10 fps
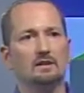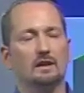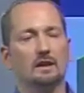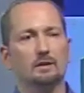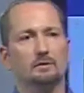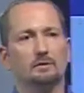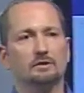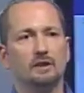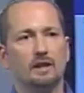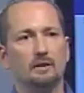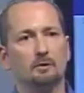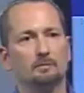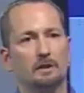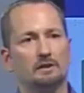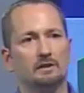Sean
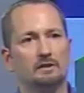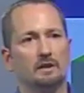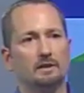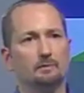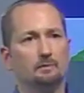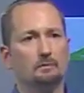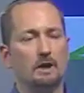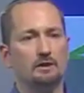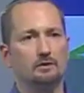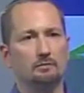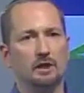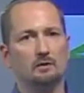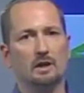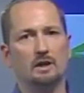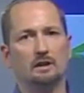Abels mentioned fractured
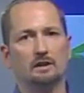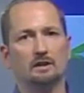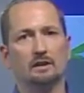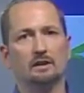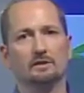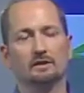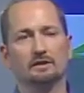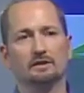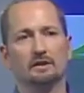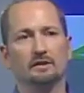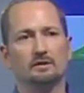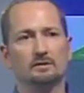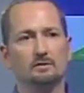bedrock, and this is a